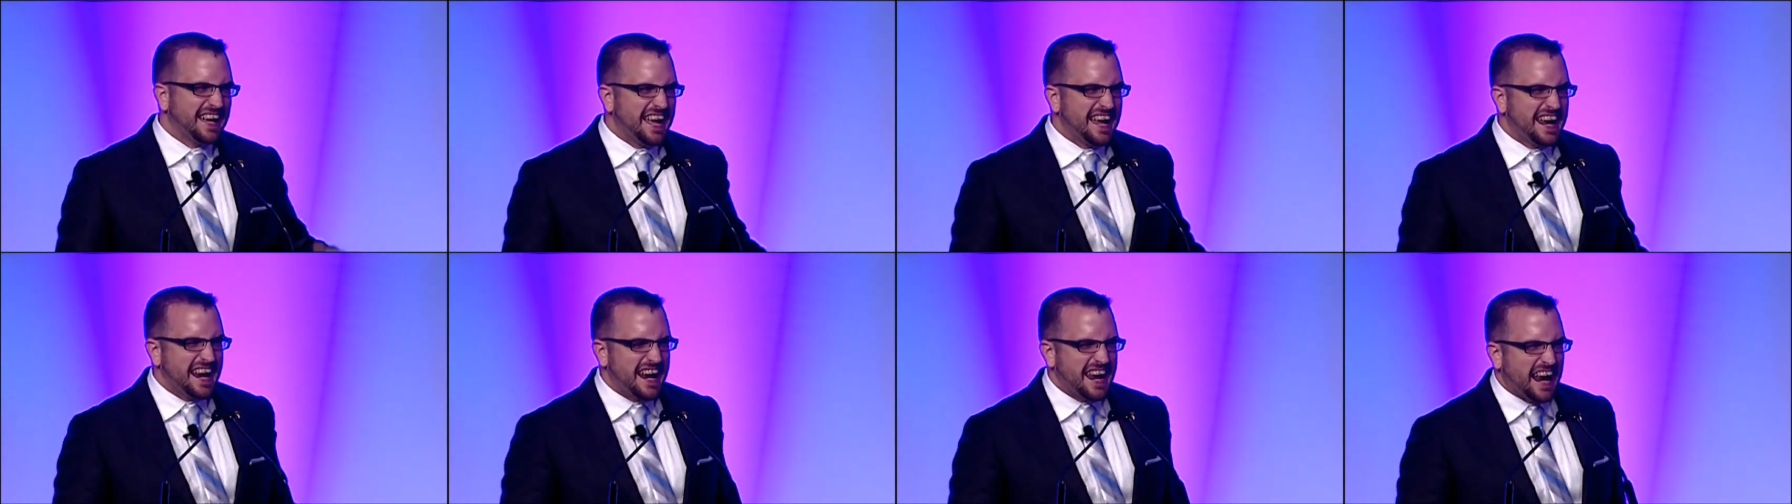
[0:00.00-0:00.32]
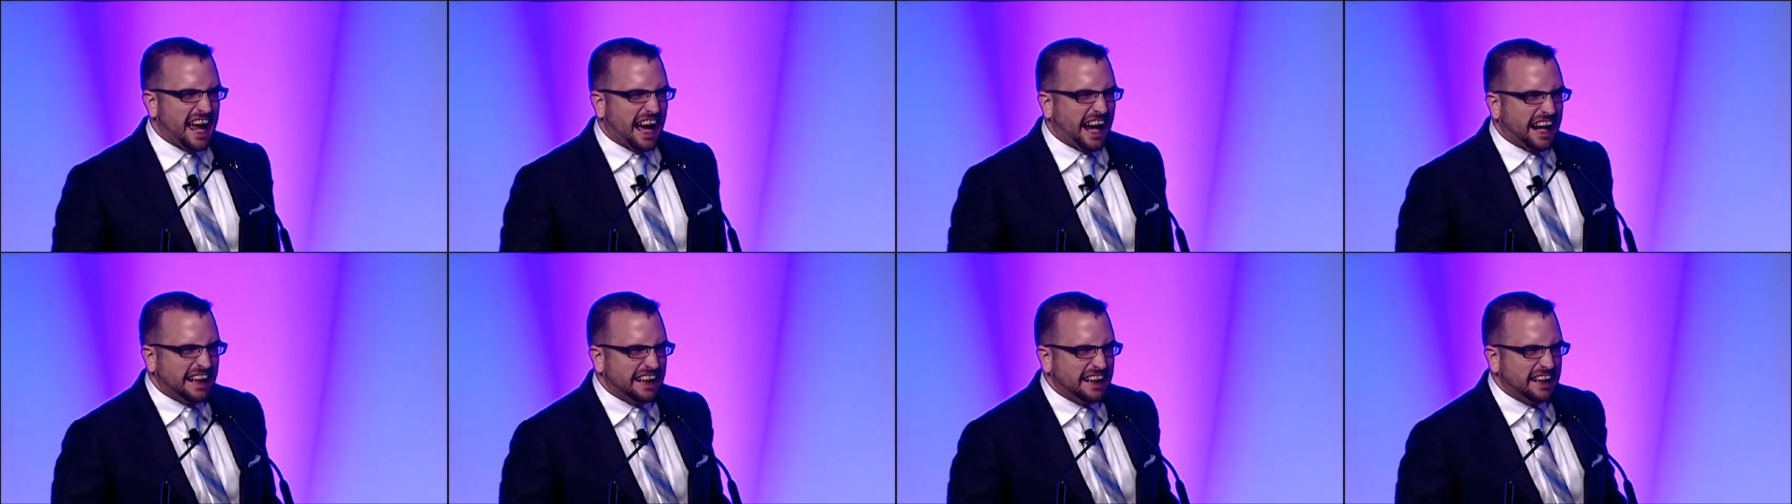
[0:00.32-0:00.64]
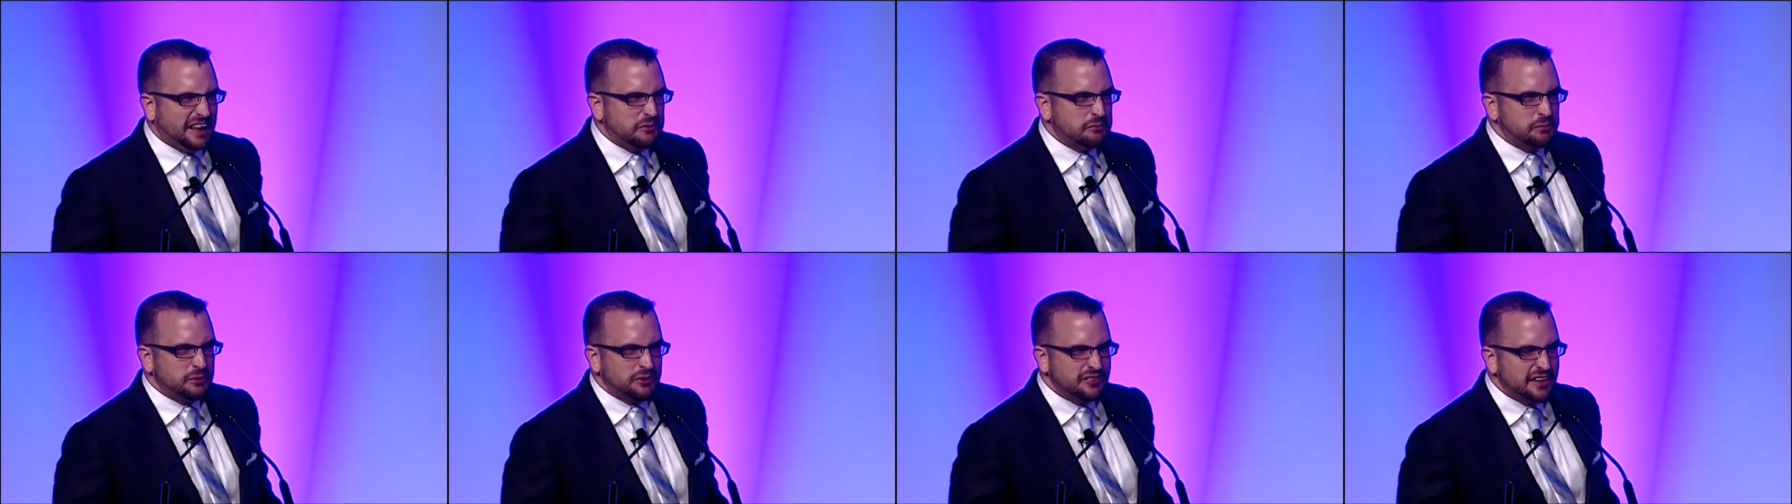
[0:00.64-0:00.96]

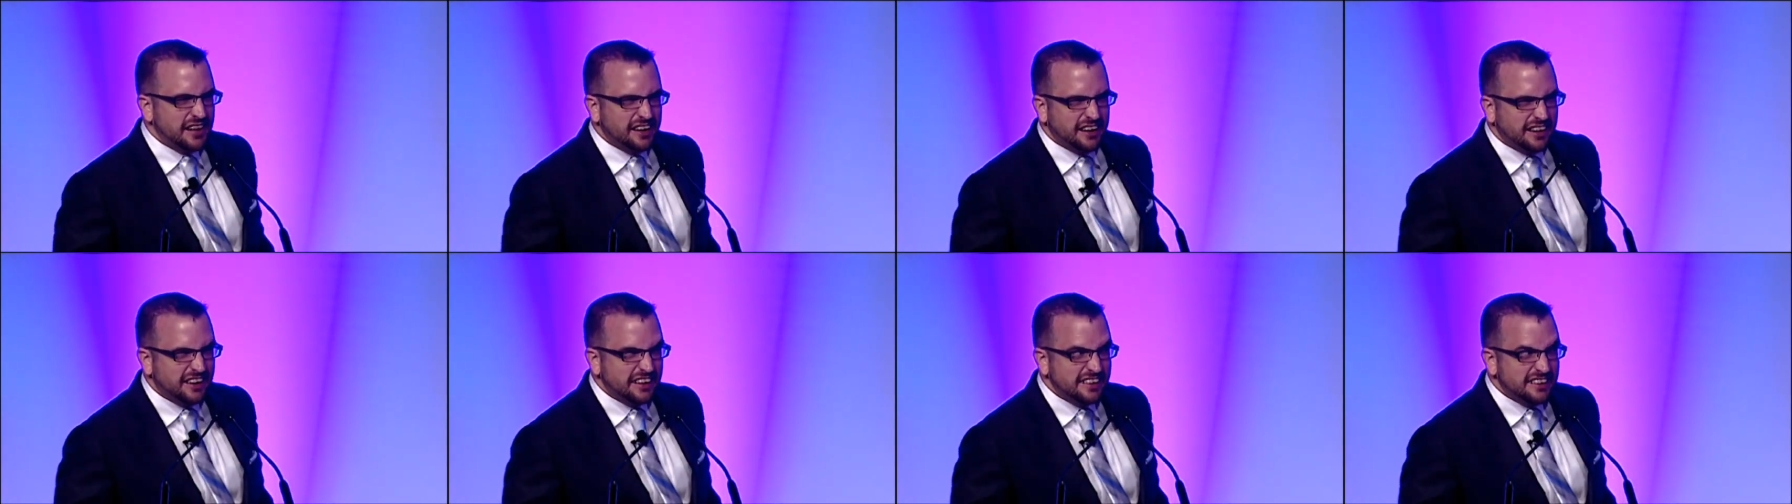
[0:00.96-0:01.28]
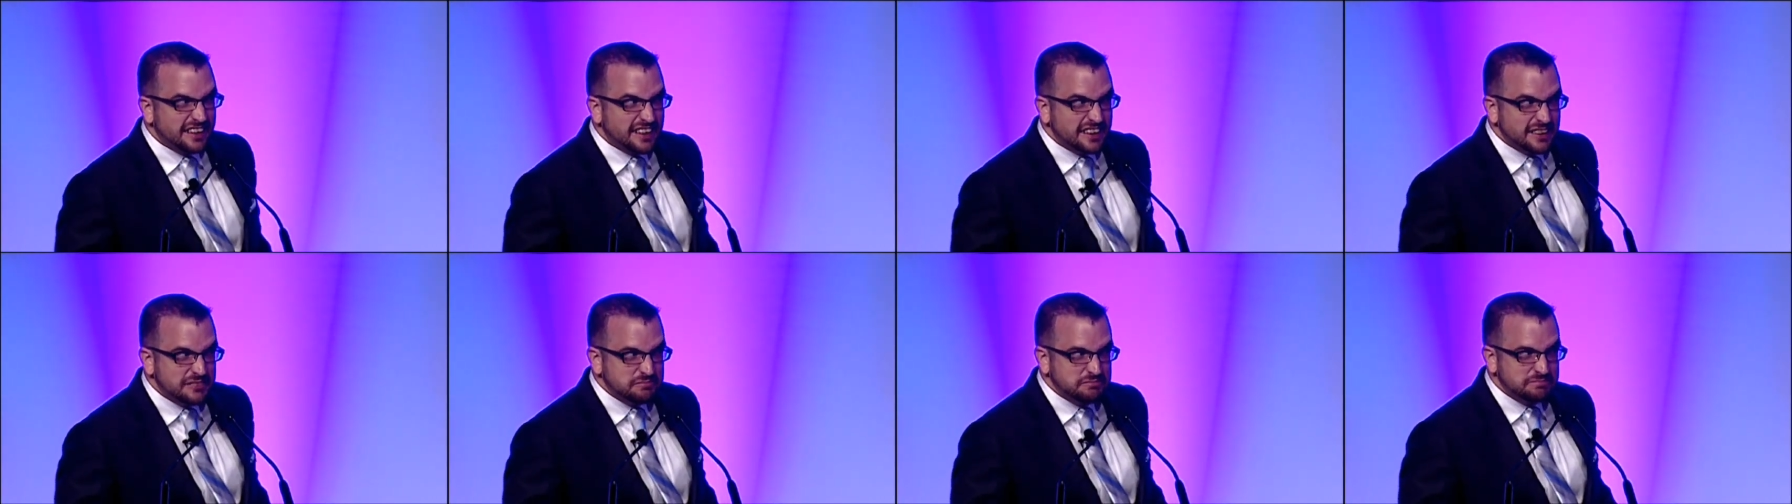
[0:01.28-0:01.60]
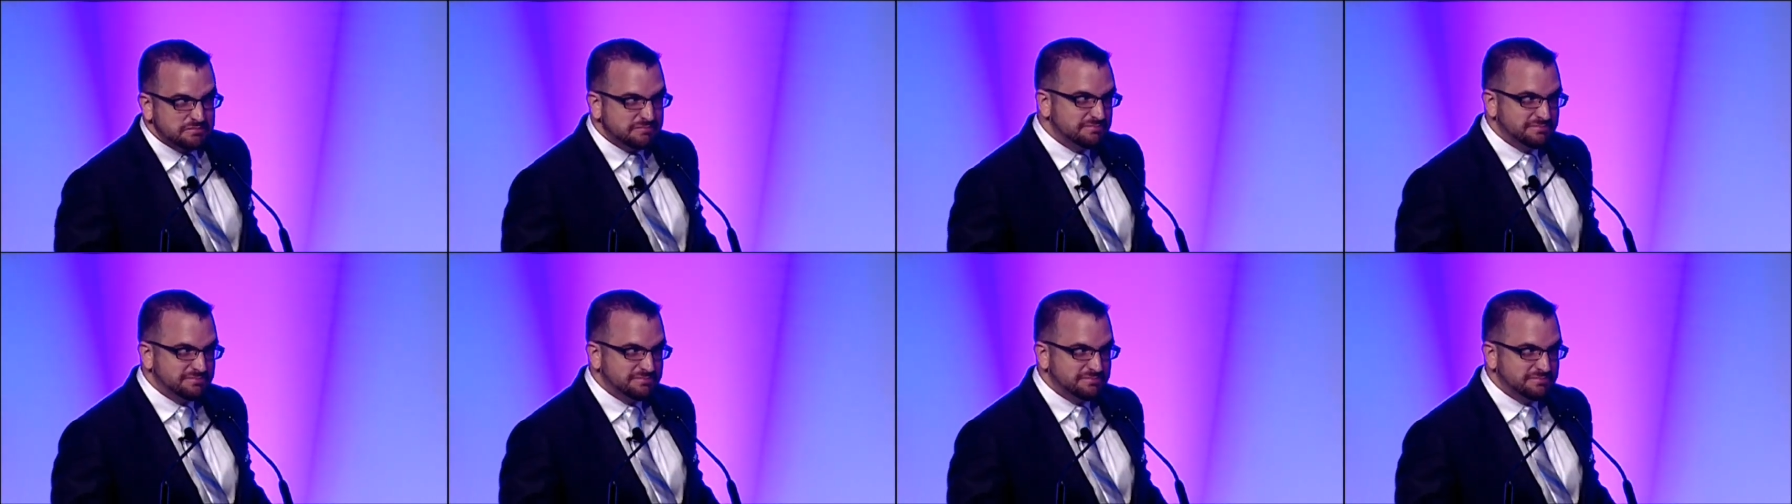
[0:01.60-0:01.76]
90% of the time.